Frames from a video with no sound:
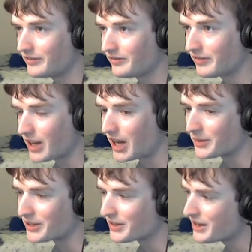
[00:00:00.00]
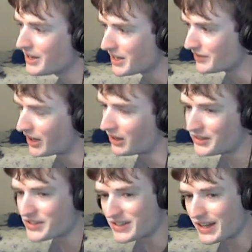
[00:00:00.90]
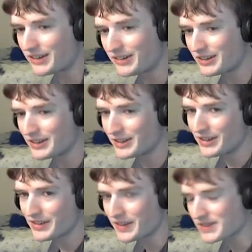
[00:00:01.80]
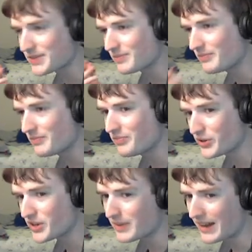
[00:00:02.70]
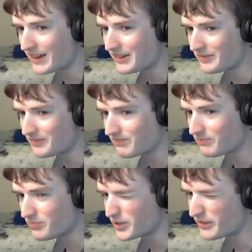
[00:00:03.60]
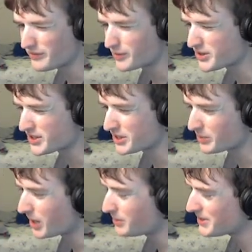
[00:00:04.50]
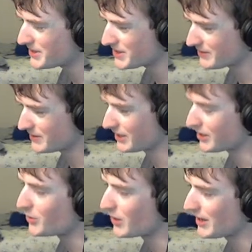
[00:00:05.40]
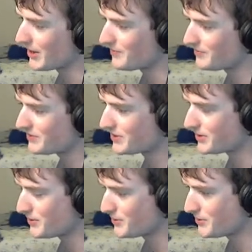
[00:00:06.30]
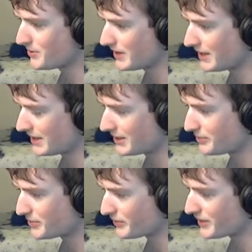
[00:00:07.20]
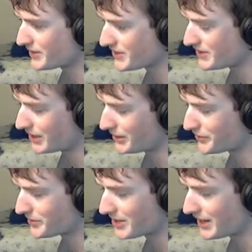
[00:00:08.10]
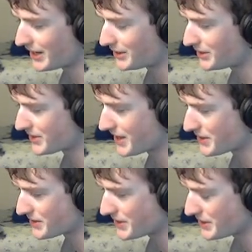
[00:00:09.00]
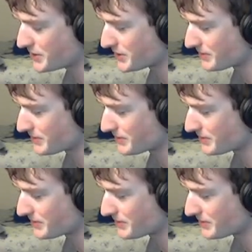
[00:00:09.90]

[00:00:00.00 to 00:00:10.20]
Comet. If Donald is dead, then that's pretty bad and pretty unfortunate. There probably is like a way to prevent Donald from dying altogether, and you